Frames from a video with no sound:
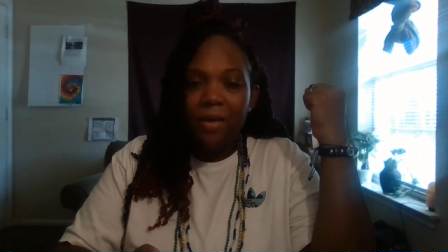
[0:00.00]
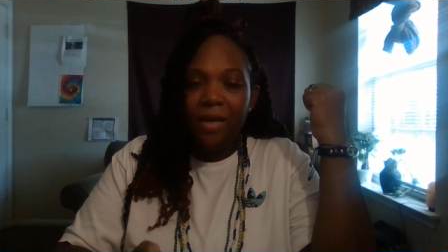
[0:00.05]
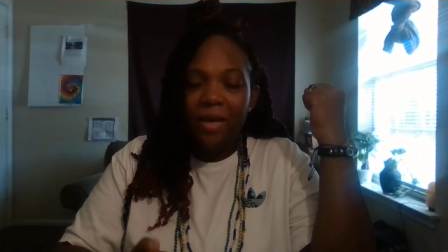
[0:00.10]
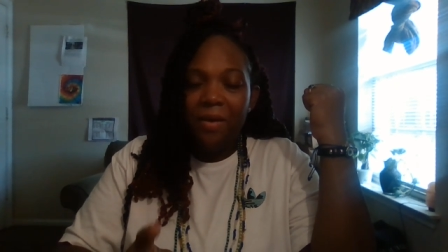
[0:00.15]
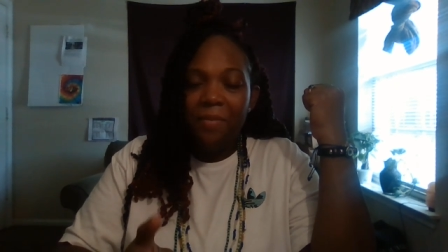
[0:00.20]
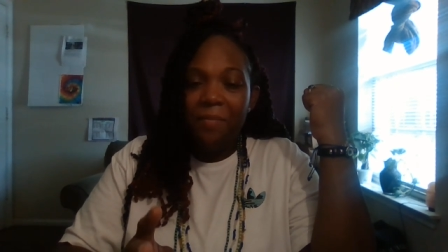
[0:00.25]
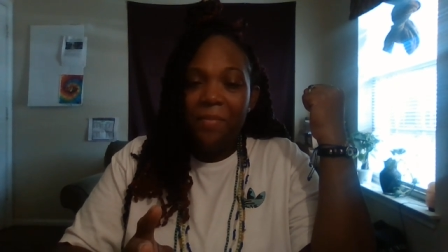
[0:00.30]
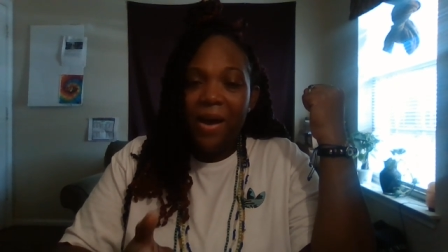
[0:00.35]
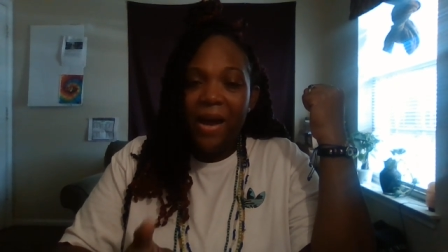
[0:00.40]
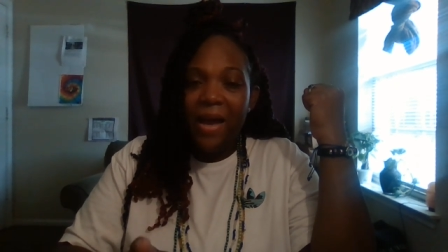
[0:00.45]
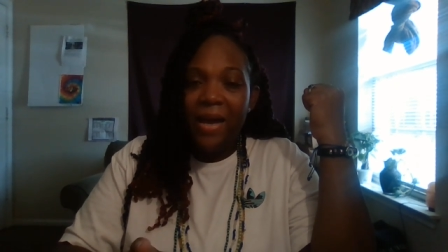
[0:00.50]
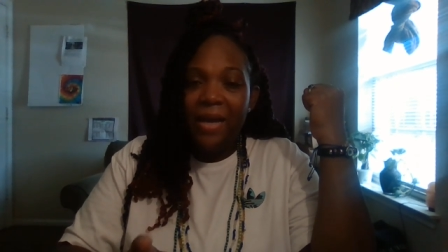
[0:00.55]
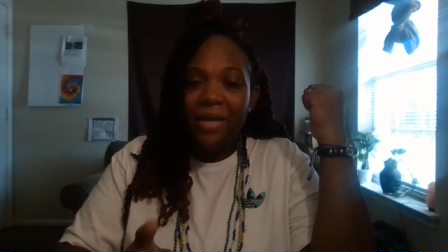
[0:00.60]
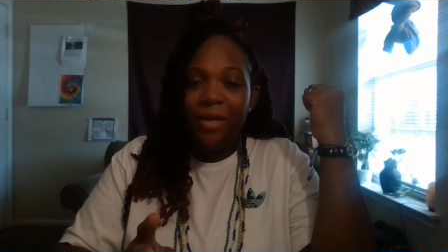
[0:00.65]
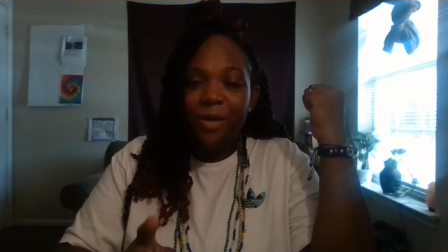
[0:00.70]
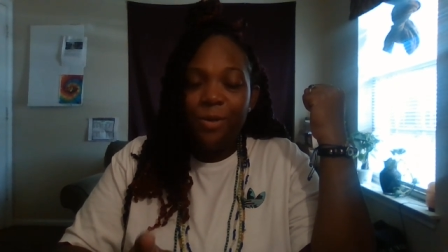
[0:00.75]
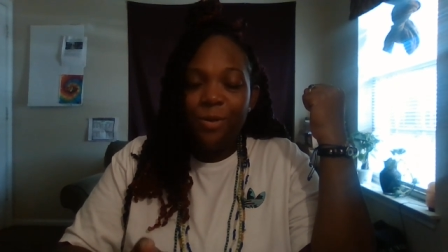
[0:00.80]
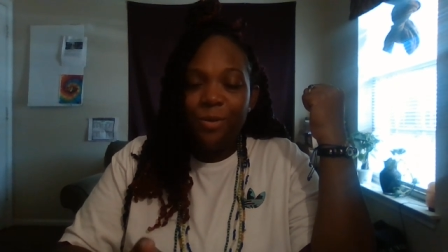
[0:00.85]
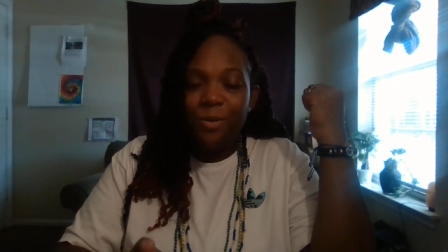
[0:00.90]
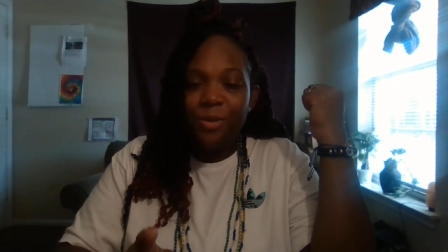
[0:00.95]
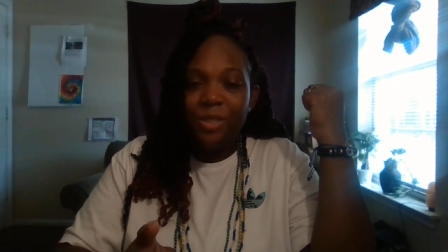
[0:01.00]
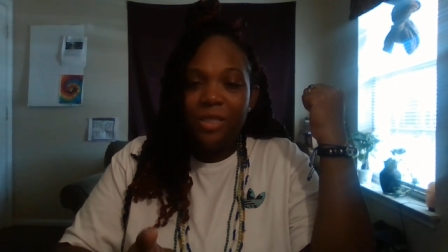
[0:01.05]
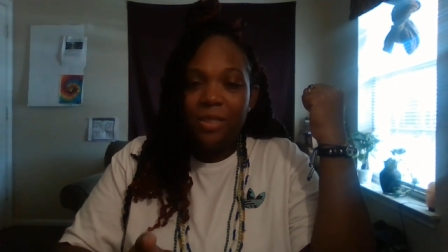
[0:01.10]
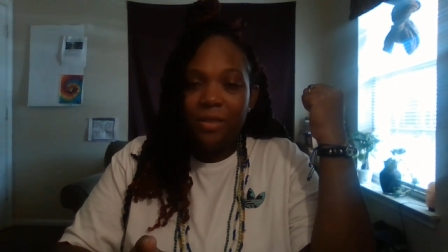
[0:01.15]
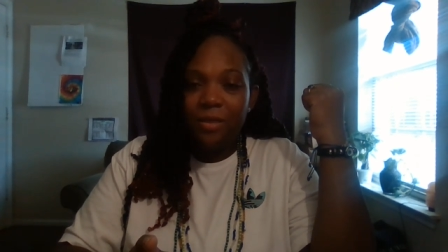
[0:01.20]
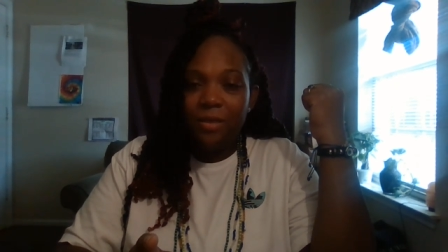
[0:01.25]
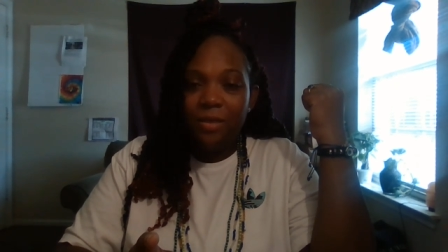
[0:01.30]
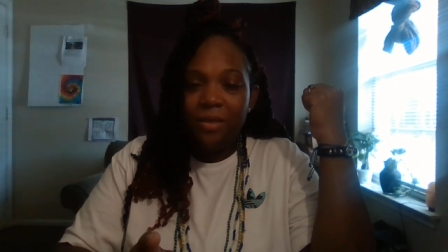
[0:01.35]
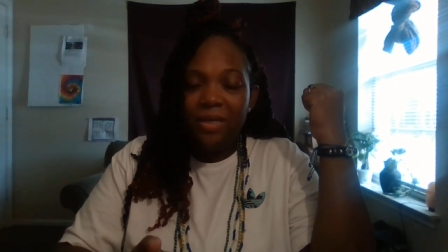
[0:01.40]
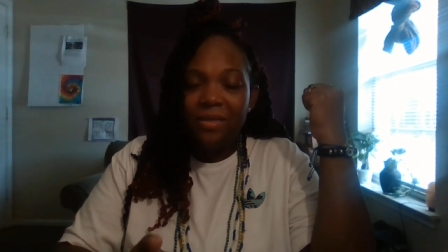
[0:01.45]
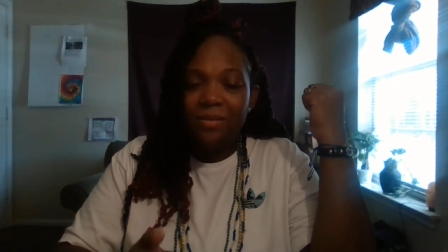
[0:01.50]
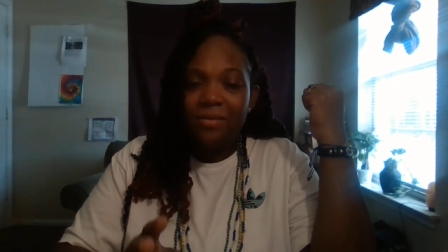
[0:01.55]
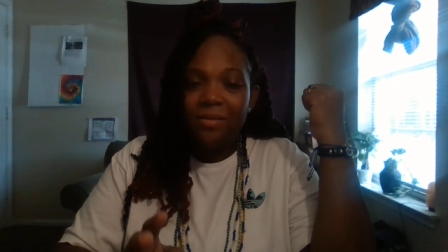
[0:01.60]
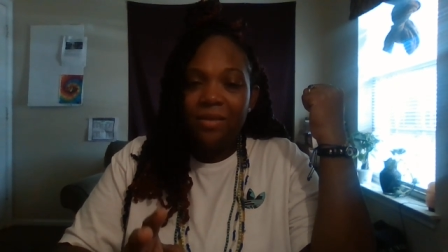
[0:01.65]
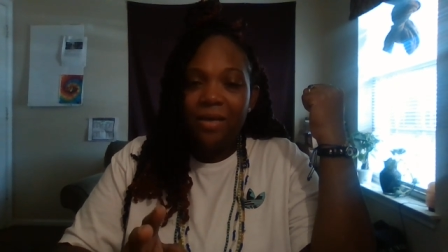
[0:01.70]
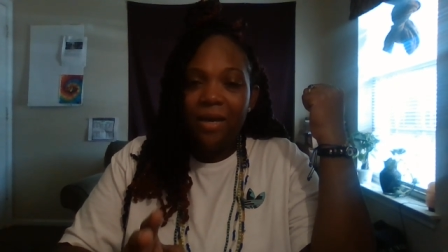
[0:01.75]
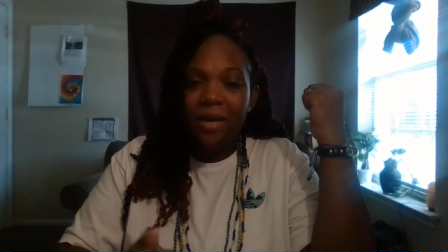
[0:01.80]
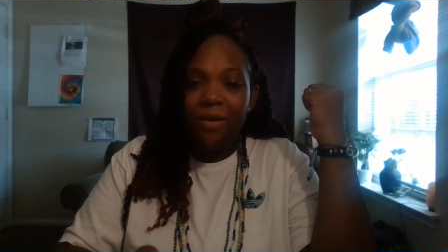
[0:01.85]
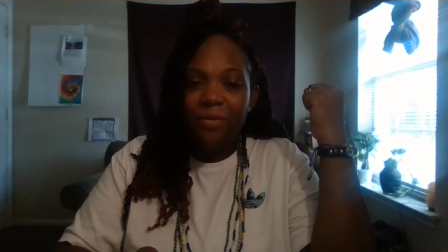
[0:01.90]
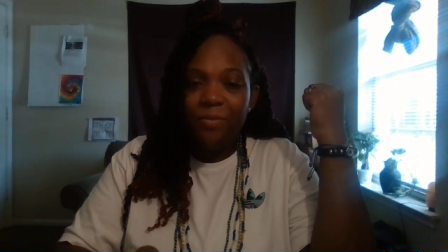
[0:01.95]
And my energy is
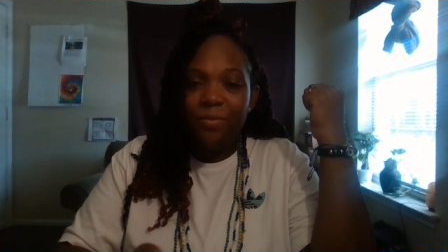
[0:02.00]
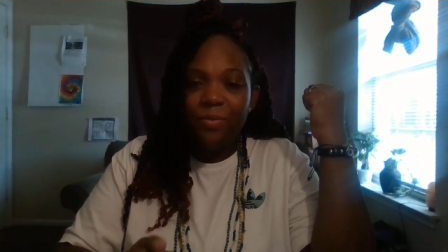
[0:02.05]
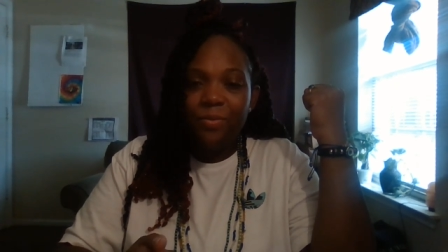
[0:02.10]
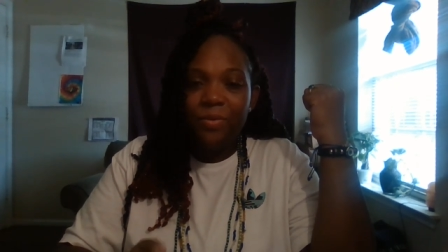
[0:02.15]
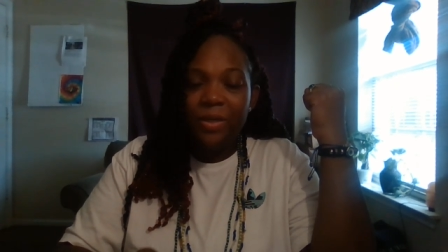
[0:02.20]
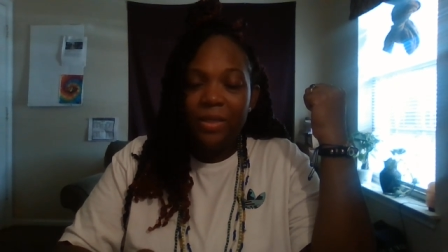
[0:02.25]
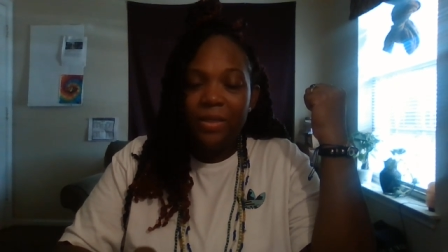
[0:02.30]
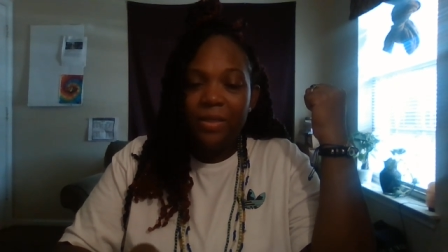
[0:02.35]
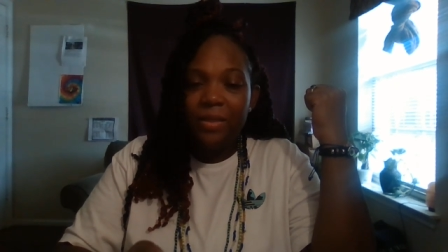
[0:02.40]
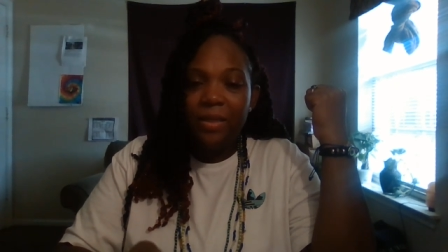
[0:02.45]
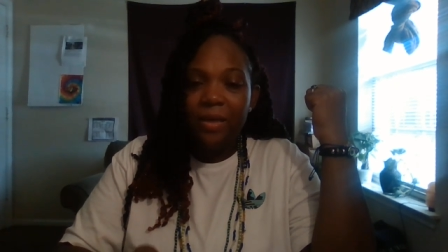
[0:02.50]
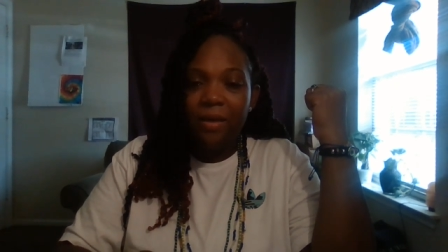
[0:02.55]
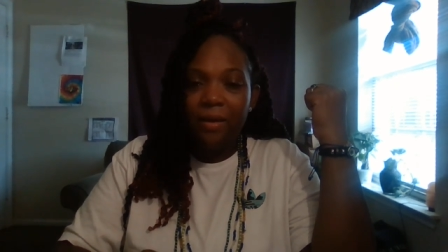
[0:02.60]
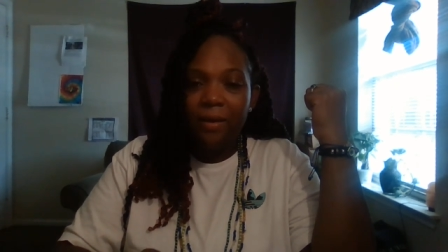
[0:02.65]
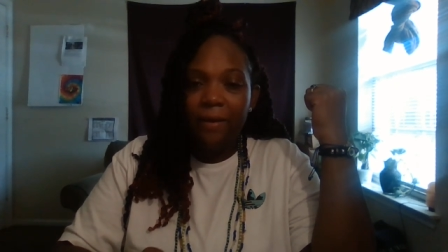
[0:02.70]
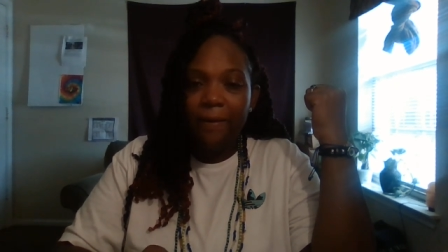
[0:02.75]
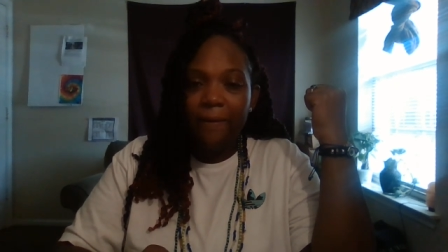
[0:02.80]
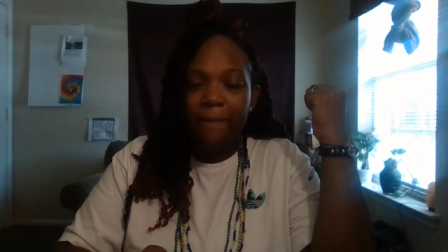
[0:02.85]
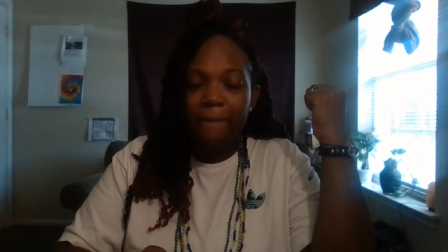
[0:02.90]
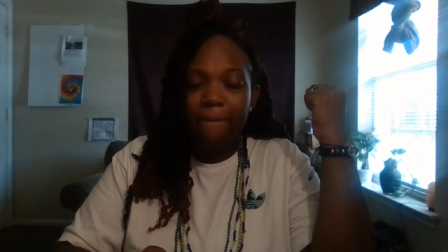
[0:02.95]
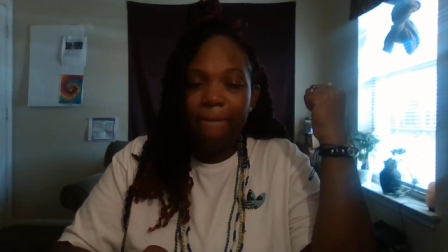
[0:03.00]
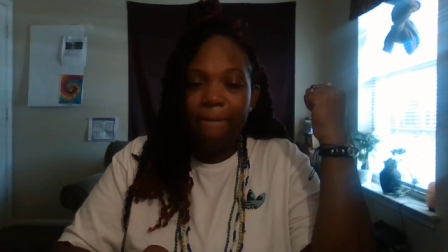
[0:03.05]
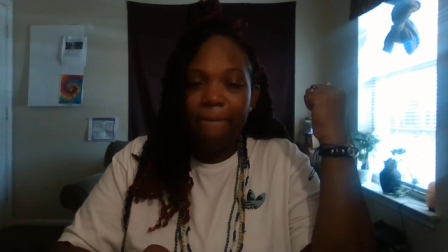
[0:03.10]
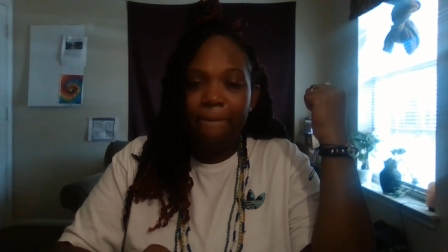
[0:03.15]
everything.